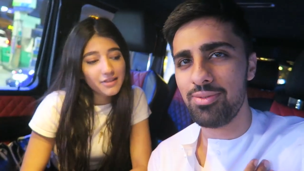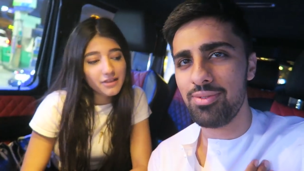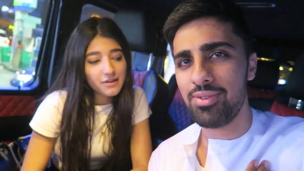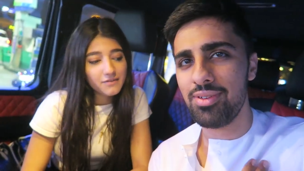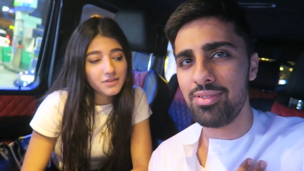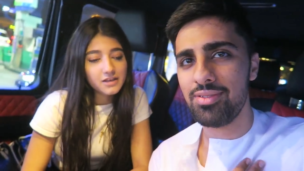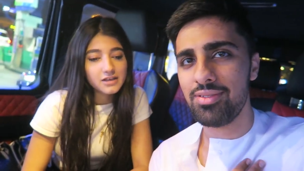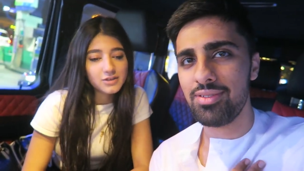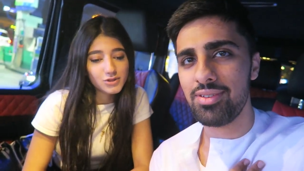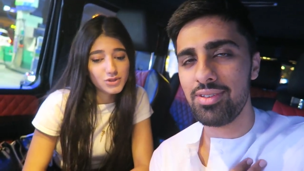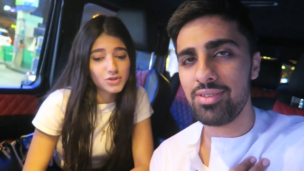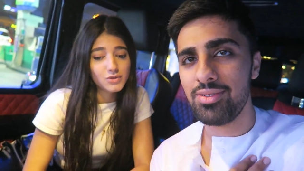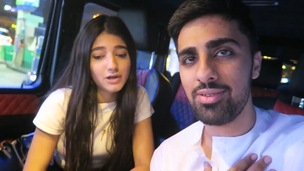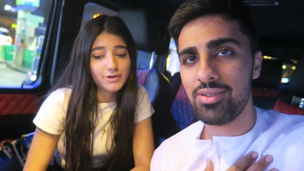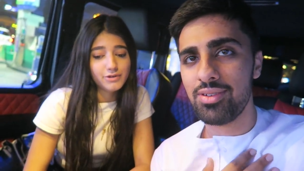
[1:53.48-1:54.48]
Speaker 1: I love the
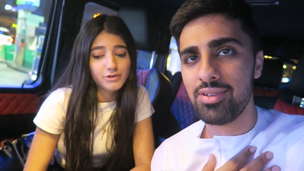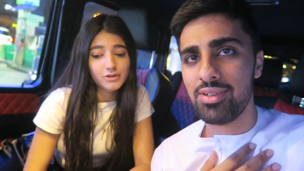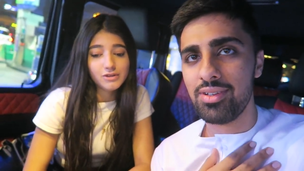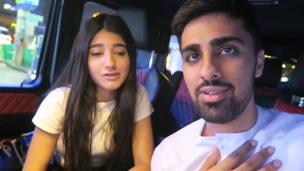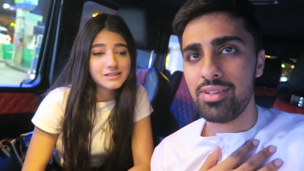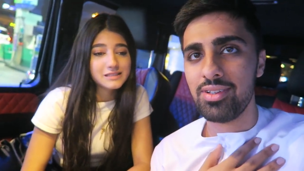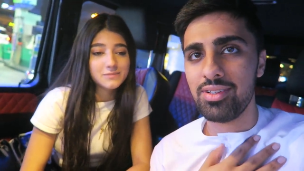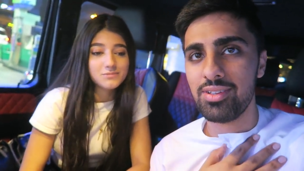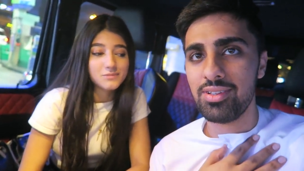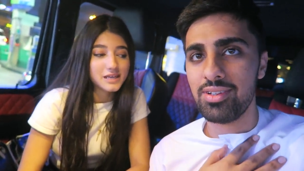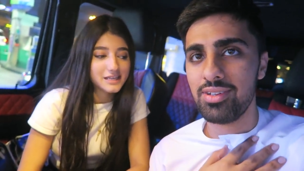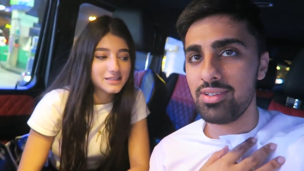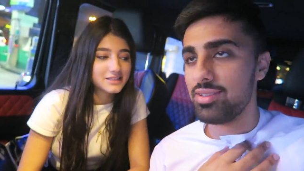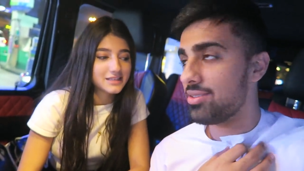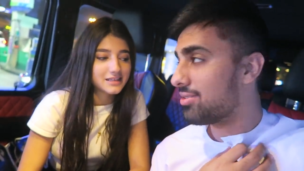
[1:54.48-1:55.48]
kandura on you. It looks
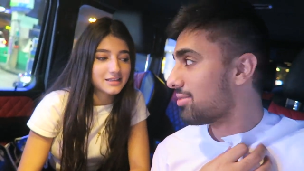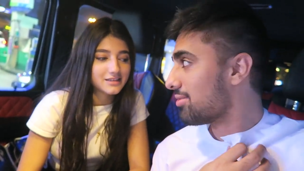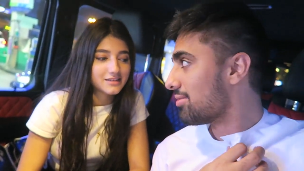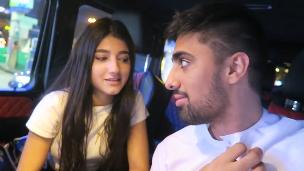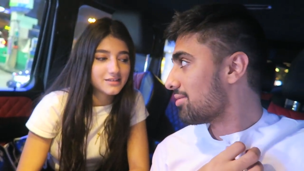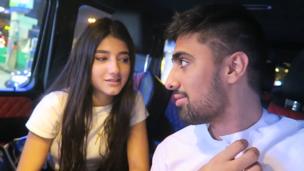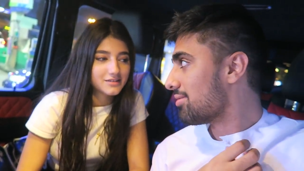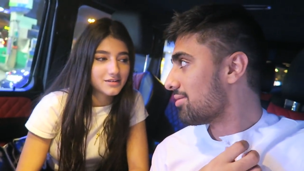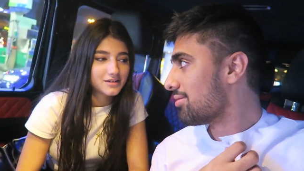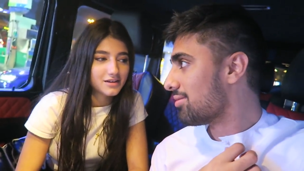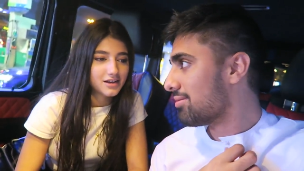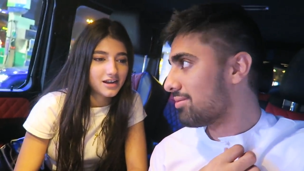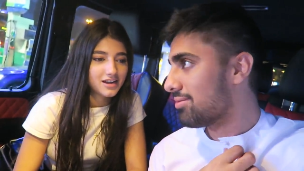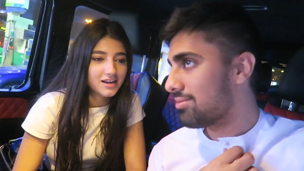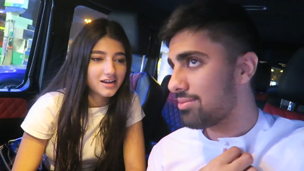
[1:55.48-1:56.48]
amazing.
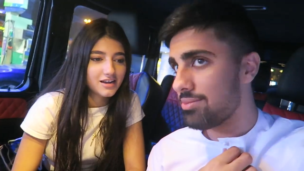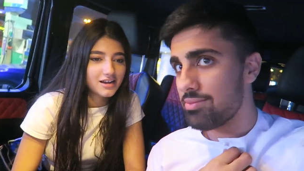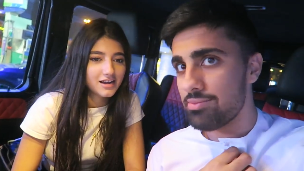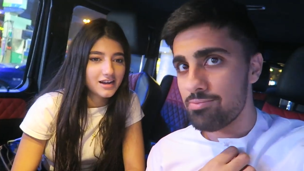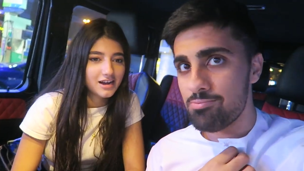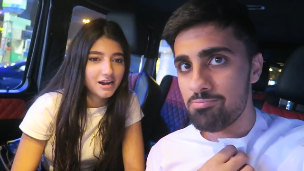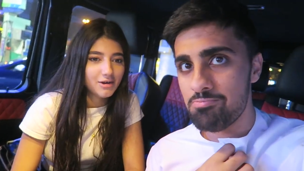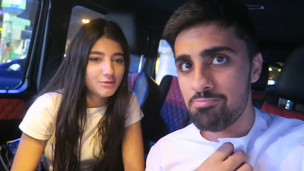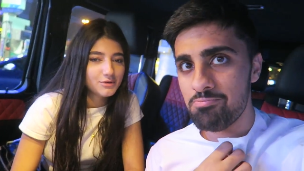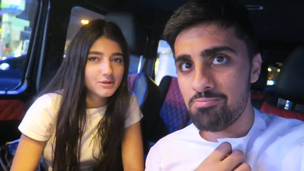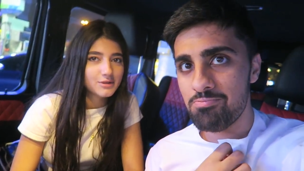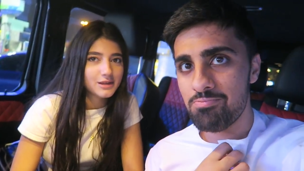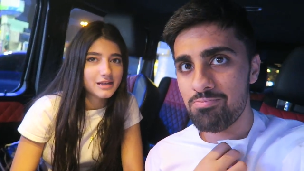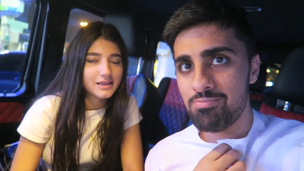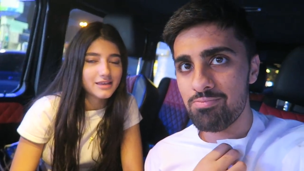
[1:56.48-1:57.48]
I
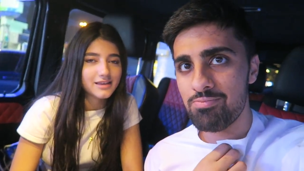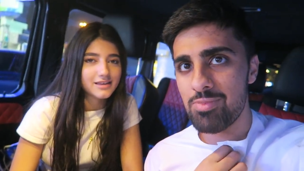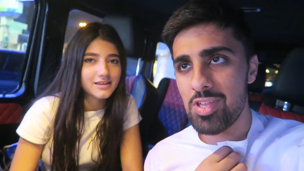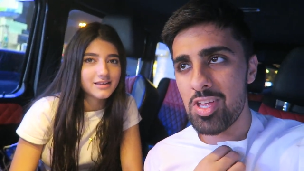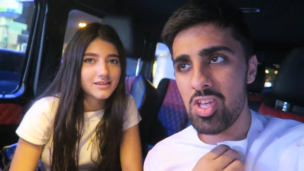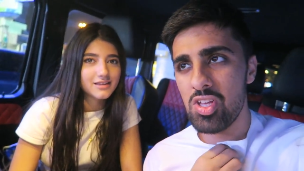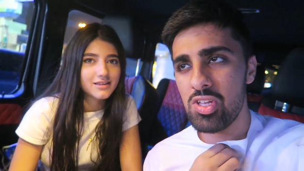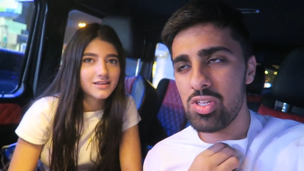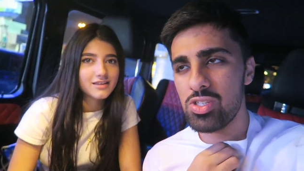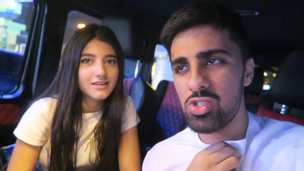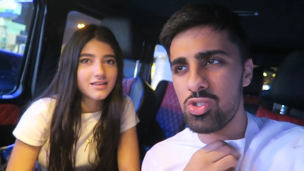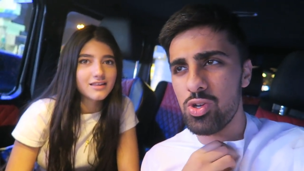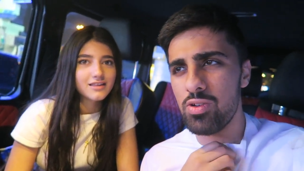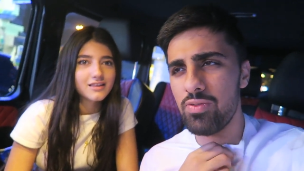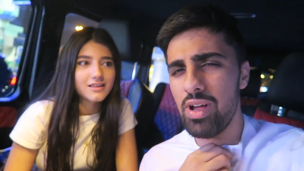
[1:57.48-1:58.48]
really like it.
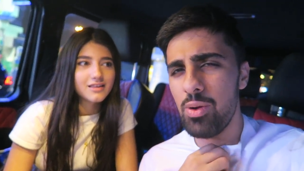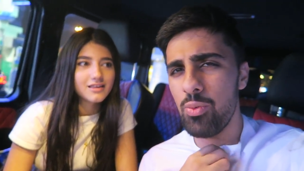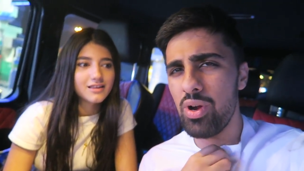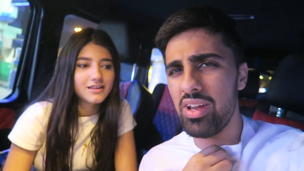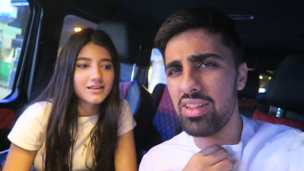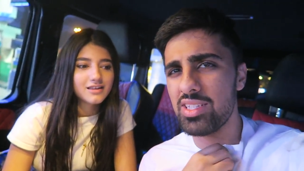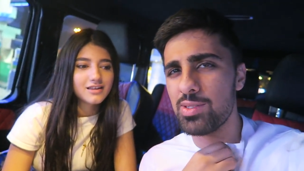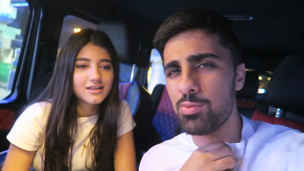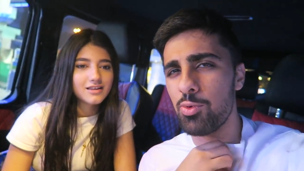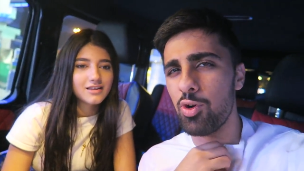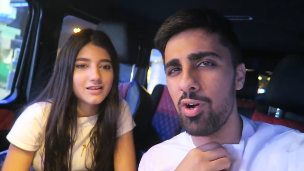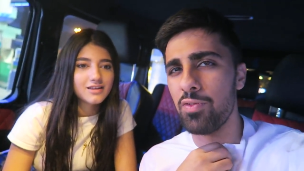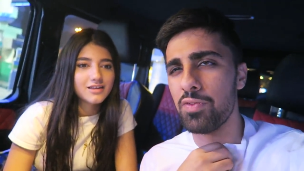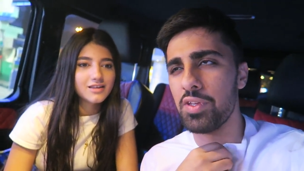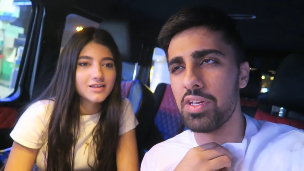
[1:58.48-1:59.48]
Speaker 2: So if I wear this
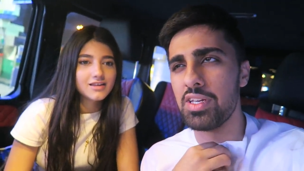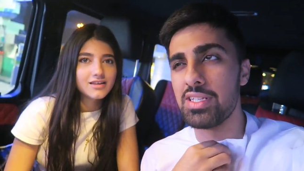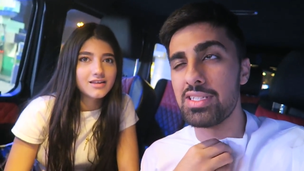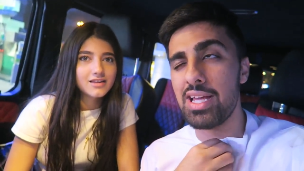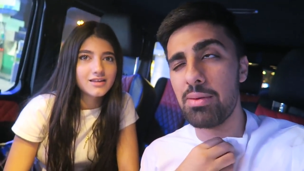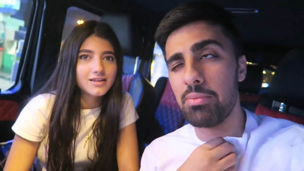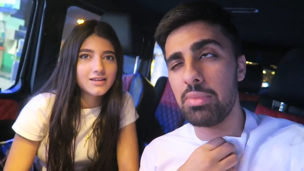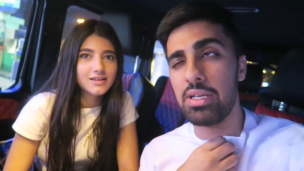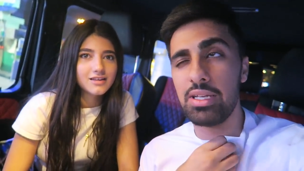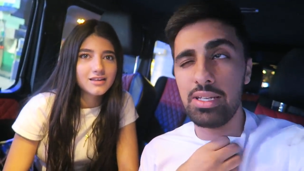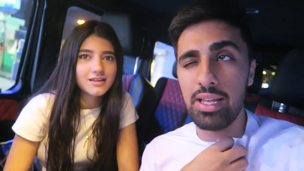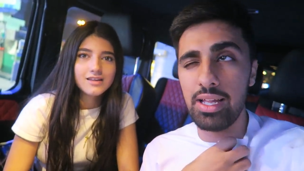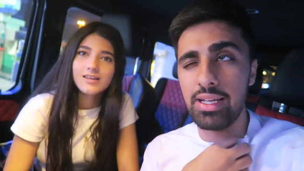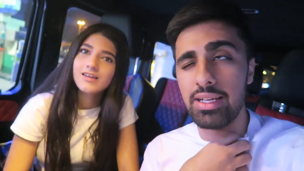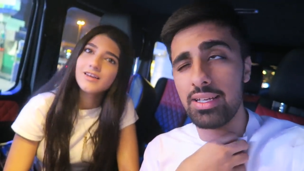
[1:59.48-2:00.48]
more often, does that
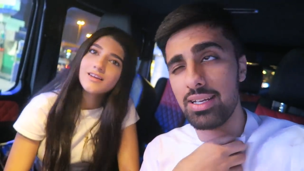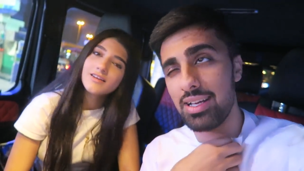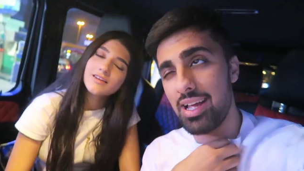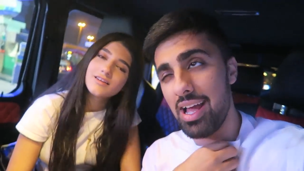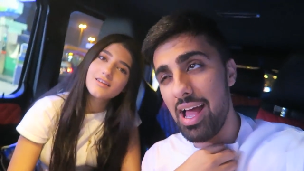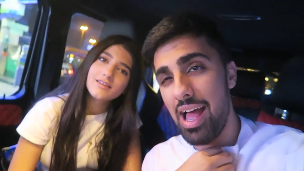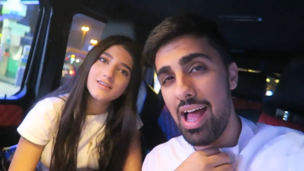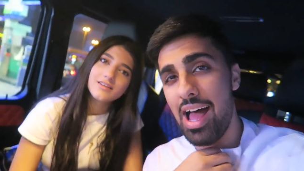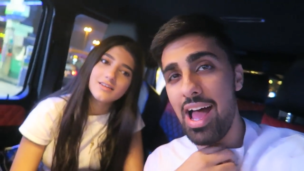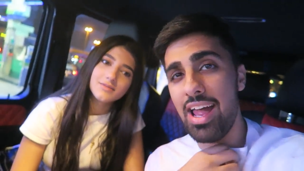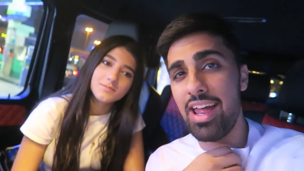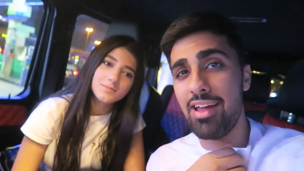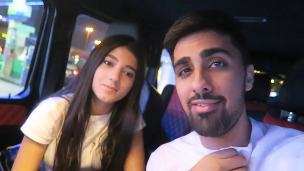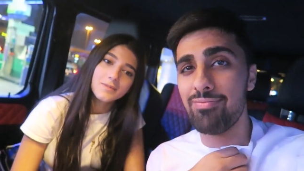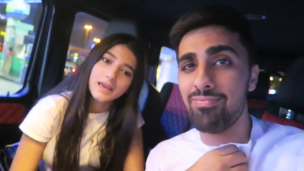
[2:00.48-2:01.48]
mean like
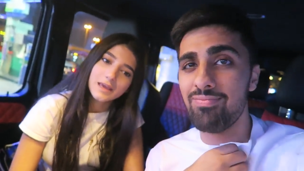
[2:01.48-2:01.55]
I have...